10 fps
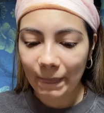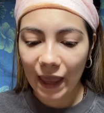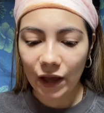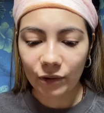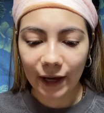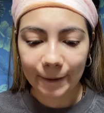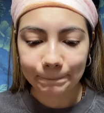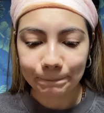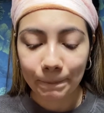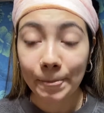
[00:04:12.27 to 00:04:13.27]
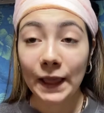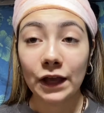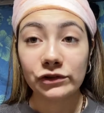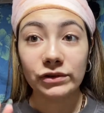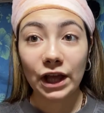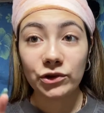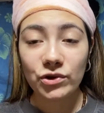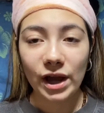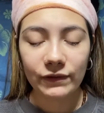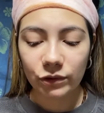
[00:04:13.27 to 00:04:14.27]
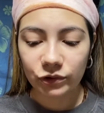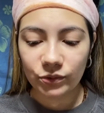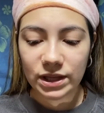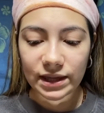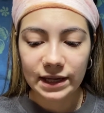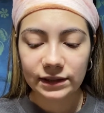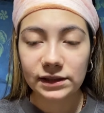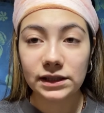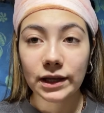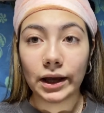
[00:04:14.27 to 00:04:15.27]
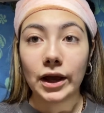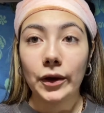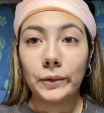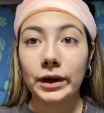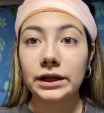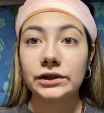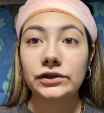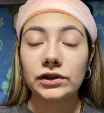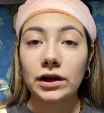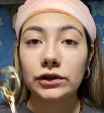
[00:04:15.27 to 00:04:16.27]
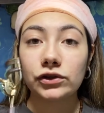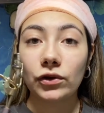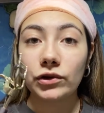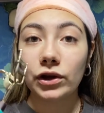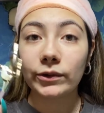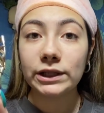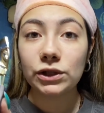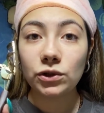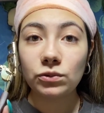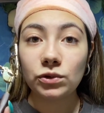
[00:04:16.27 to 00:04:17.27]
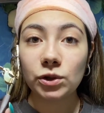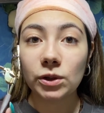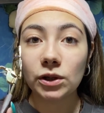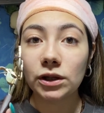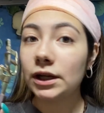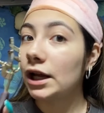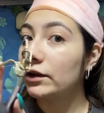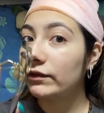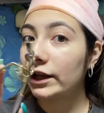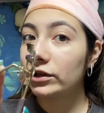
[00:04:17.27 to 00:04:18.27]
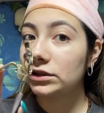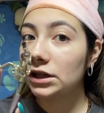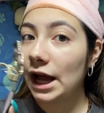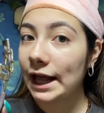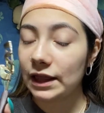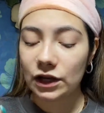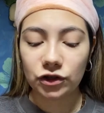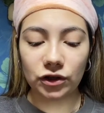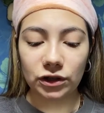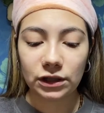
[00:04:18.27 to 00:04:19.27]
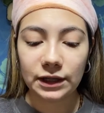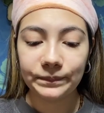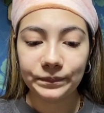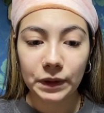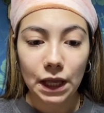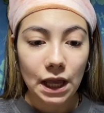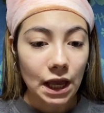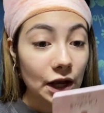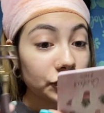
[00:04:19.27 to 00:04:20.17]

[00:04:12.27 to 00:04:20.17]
Okay. So now you have those 3 things. We're going to start. So you're going to use your regular eyelash curler and you're